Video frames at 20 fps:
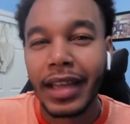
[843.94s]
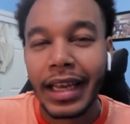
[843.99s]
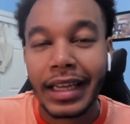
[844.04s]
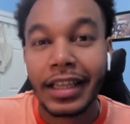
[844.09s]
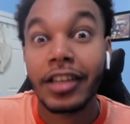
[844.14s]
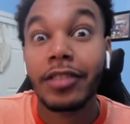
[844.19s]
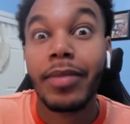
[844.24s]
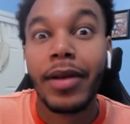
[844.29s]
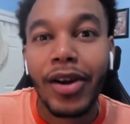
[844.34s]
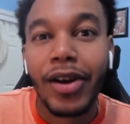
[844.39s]

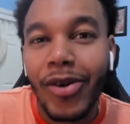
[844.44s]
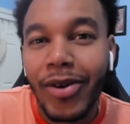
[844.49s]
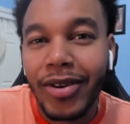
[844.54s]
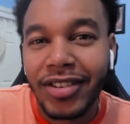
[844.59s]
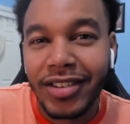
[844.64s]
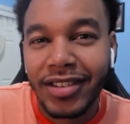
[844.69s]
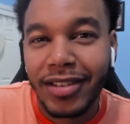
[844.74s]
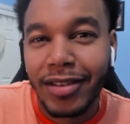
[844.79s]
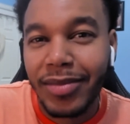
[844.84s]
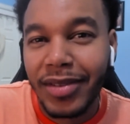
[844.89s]
spare course
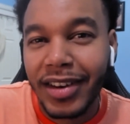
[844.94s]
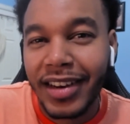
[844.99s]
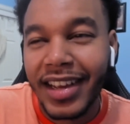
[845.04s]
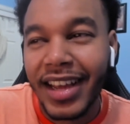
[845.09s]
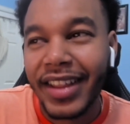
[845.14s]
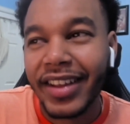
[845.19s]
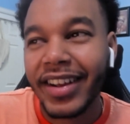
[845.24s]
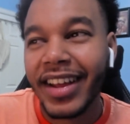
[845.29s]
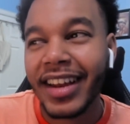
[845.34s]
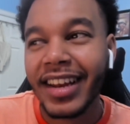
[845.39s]
just to be
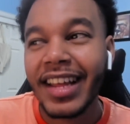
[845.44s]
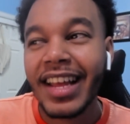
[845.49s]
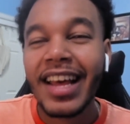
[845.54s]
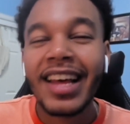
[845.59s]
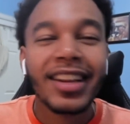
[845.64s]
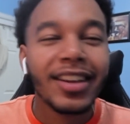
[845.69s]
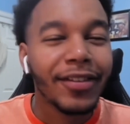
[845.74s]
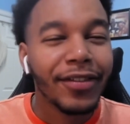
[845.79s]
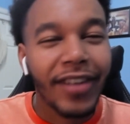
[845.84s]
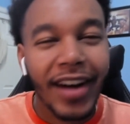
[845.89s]
together again,
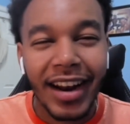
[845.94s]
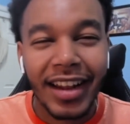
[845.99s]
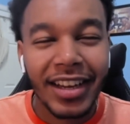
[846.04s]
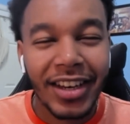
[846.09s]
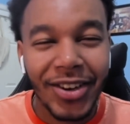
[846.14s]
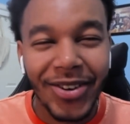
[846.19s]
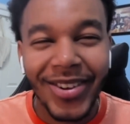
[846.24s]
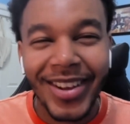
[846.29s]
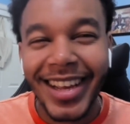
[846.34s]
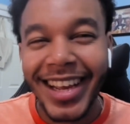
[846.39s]
to finally
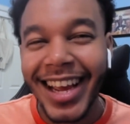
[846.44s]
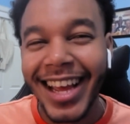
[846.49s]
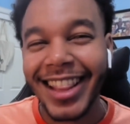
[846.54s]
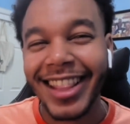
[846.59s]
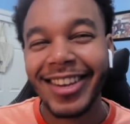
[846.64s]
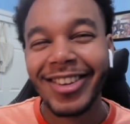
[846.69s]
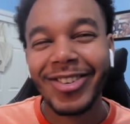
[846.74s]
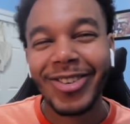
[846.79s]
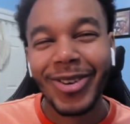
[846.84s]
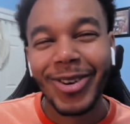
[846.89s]
doing it and
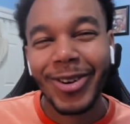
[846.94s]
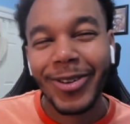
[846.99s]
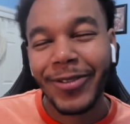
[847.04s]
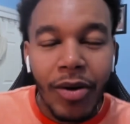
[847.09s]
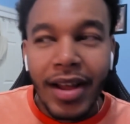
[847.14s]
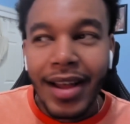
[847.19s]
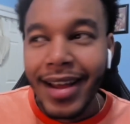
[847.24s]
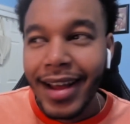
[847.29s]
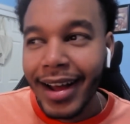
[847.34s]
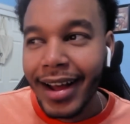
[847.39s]
then sort of
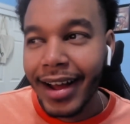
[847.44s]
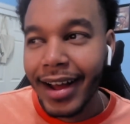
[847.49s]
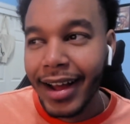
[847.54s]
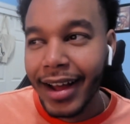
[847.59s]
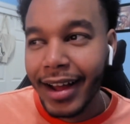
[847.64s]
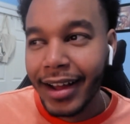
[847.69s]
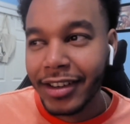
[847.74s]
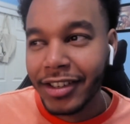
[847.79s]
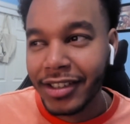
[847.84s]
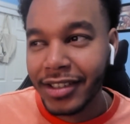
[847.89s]

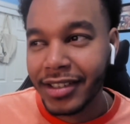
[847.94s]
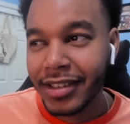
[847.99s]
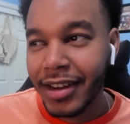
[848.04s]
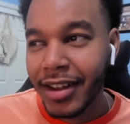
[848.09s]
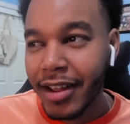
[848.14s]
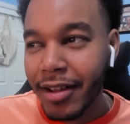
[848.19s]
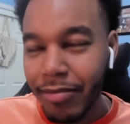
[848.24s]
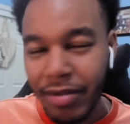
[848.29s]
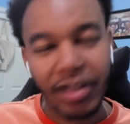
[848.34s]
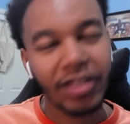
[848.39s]
just
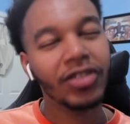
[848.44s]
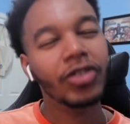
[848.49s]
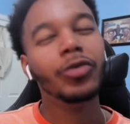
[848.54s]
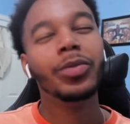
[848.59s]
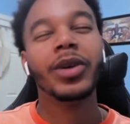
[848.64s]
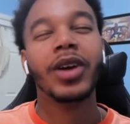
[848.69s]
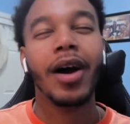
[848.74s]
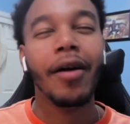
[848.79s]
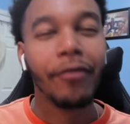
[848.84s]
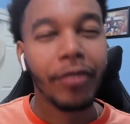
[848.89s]
being
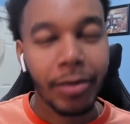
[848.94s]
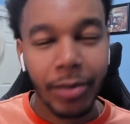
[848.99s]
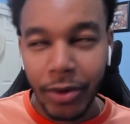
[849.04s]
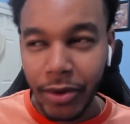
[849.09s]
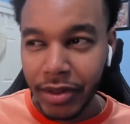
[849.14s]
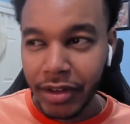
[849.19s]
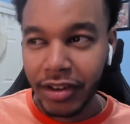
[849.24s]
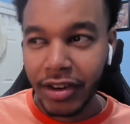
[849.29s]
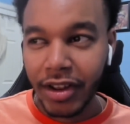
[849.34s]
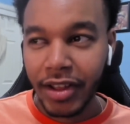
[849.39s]
super comfortable
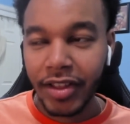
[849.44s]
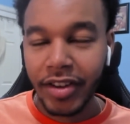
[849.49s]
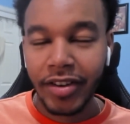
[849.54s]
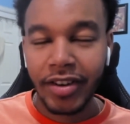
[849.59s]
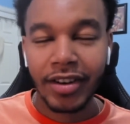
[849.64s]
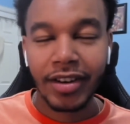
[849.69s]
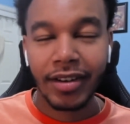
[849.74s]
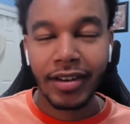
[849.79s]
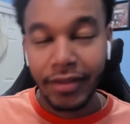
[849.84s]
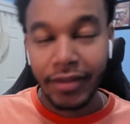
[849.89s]
with each other
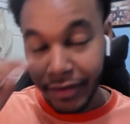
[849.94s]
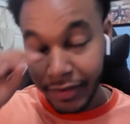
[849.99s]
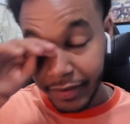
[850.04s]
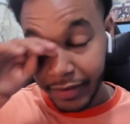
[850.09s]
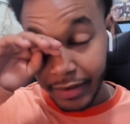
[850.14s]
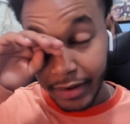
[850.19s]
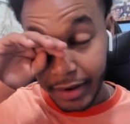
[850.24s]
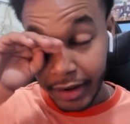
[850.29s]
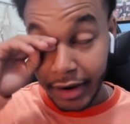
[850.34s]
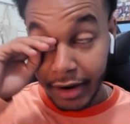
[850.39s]
and
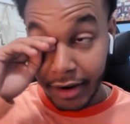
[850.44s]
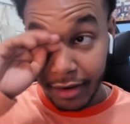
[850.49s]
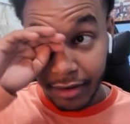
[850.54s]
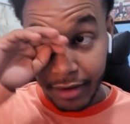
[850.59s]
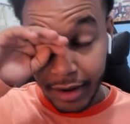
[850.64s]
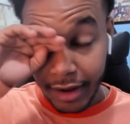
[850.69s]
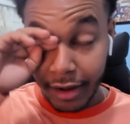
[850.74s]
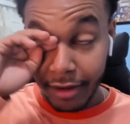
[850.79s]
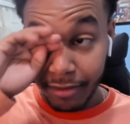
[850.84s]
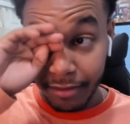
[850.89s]
Troy
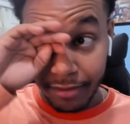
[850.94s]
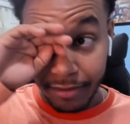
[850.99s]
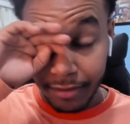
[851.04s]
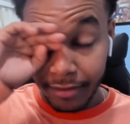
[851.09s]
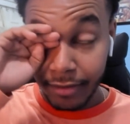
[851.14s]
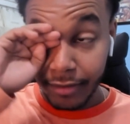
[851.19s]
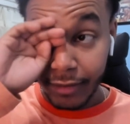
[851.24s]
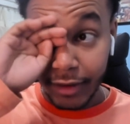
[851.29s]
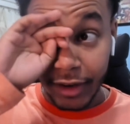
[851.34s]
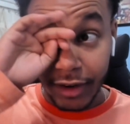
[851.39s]

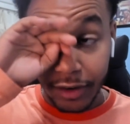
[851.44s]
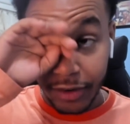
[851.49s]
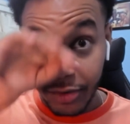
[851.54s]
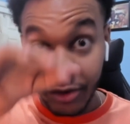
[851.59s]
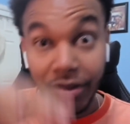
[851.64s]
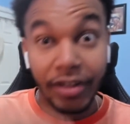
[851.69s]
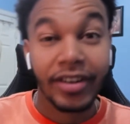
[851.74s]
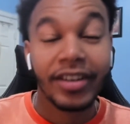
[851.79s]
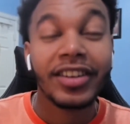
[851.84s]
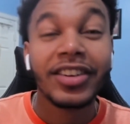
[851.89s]

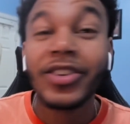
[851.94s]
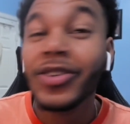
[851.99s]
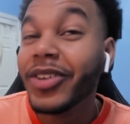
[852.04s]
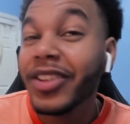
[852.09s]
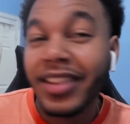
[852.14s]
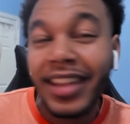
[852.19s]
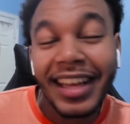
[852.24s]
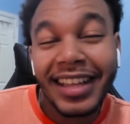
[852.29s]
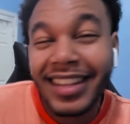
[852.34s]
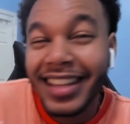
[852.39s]
and
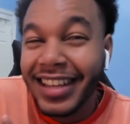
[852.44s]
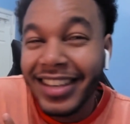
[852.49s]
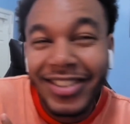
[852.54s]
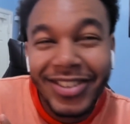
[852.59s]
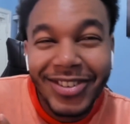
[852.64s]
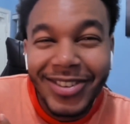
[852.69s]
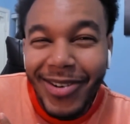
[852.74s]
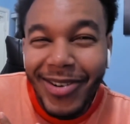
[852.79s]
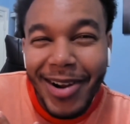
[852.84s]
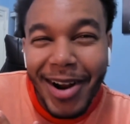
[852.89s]

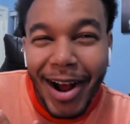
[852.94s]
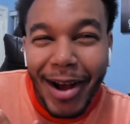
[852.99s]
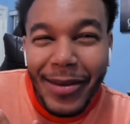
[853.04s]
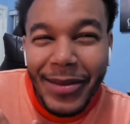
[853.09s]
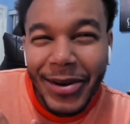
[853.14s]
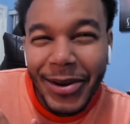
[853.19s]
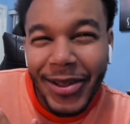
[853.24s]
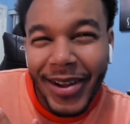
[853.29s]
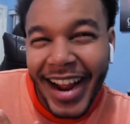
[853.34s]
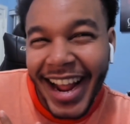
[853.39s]
Abed
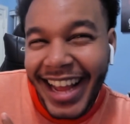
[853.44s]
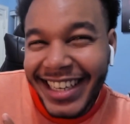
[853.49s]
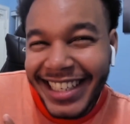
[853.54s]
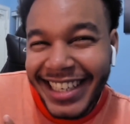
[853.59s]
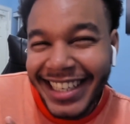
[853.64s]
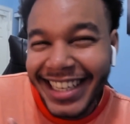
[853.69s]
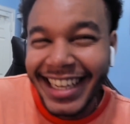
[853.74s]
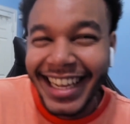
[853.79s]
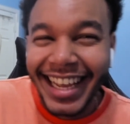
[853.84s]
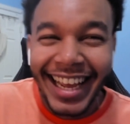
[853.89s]
do their
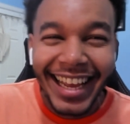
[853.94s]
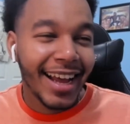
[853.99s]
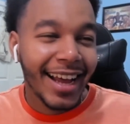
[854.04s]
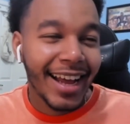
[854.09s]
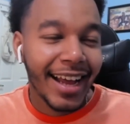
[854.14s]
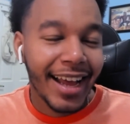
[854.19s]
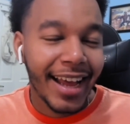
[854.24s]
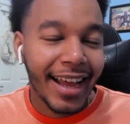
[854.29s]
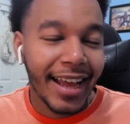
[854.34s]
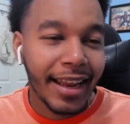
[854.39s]
handshake again,
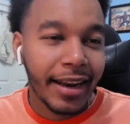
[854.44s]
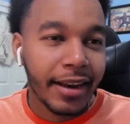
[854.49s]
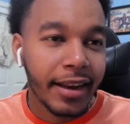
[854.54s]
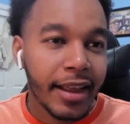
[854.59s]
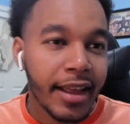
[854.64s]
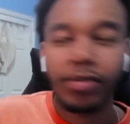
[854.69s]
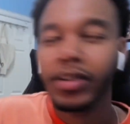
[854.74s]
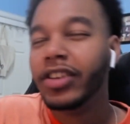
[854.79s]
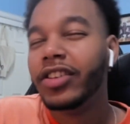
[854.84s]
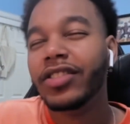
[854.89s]
and
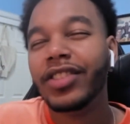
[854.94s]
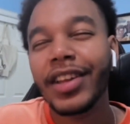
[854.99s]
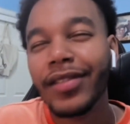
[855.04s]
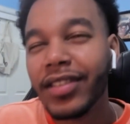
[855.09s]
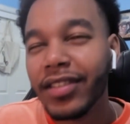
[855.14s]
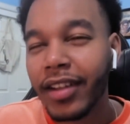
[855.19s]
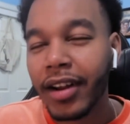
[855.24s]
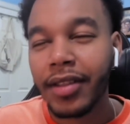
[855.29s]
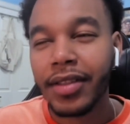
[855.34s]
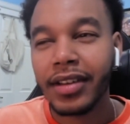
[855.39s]
just even
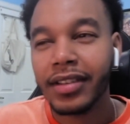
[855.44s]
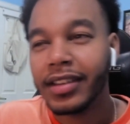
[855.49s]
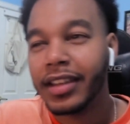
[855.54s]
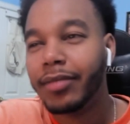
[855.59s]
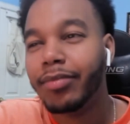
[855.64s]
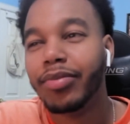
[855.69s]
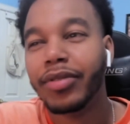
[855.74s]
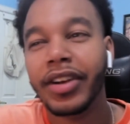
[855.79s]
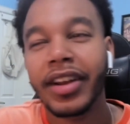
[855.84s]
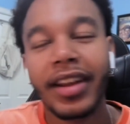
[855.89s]
subtle things
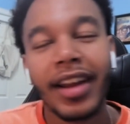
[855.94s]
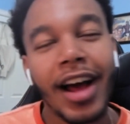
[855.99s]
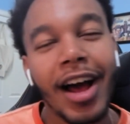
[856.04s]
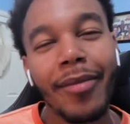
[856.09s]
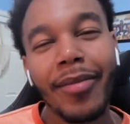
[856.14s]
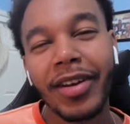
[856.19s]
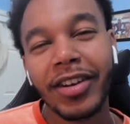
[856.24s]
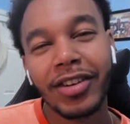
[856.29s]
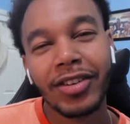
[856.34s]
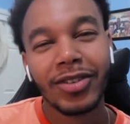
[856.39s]
like Britta and
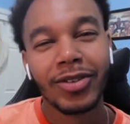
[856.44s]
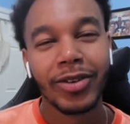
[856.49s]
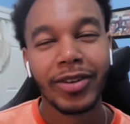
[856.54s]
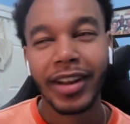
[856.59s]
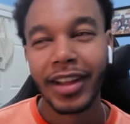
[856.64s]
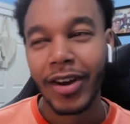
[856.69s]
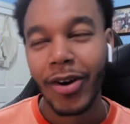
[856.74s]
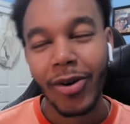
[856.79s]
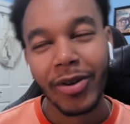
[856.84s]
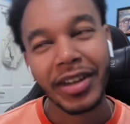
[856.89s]
Abed just sort of
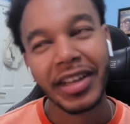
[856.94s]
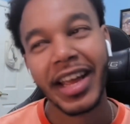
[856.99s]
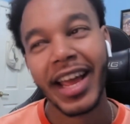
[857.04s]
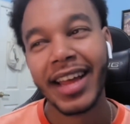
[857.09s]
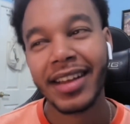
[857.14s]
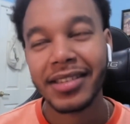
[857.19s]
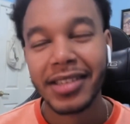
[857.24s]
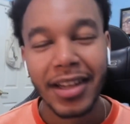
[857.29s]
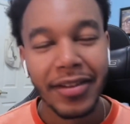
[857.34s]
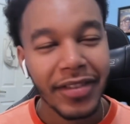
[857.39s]
like holding
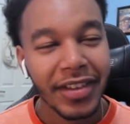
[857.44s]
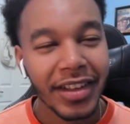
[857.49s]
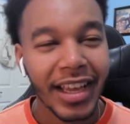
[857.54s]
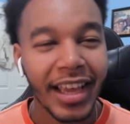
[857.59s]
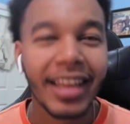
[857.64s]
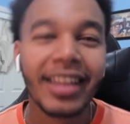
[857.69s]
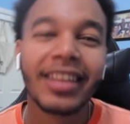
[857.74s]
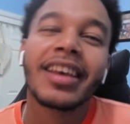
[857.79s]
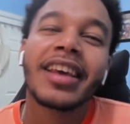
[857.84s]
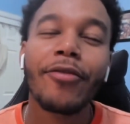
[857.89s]
hands and stuff like
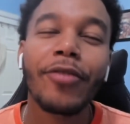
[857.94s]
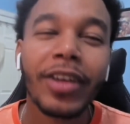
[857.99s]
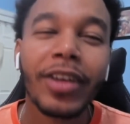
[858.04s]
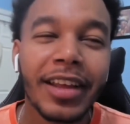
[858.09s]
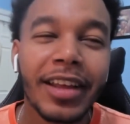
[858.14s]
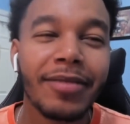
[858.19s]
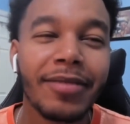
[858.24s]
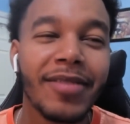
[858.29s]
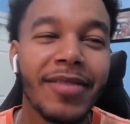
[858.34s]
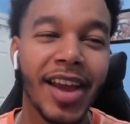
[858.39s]
it.
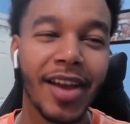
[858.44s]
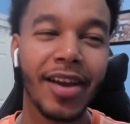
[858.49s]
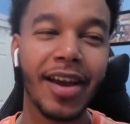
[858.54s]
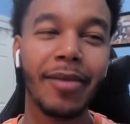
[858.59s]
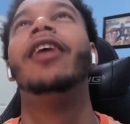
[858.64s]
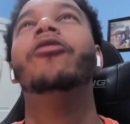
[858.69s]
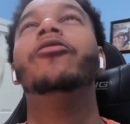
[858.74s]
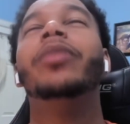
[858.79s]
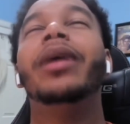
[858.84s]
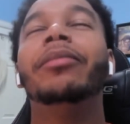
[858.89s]
Really,
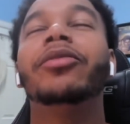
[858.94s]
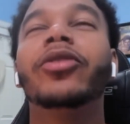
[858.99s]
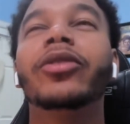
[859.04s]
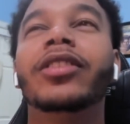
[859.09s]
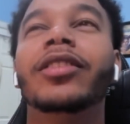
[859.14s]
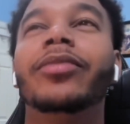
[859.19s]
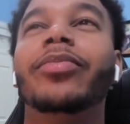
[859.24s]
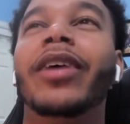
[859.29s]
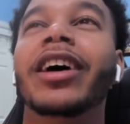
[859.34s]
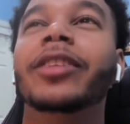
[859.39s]
I'm so
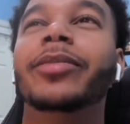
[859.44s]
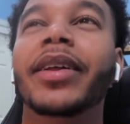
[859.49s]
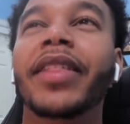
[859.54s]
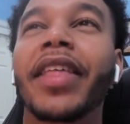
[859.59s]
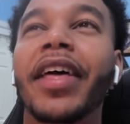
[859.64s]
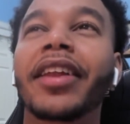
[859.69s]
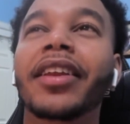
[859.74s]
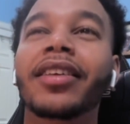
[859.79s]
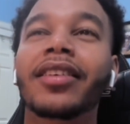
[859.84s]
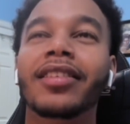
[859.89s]
surprised by the
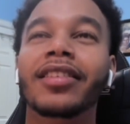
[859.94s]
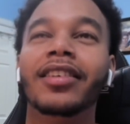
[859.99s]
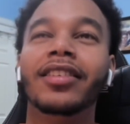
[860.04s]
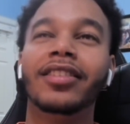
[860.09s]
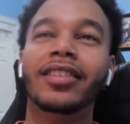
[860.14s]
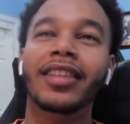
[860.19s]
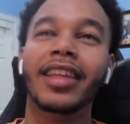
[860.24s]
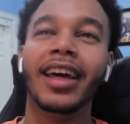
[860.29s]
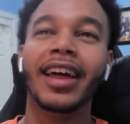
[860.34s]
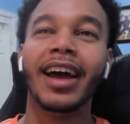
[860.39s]
end of the
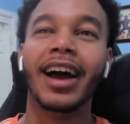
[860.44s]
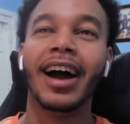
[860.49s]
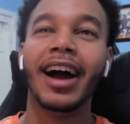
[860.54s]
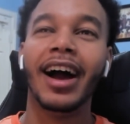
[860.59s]
season that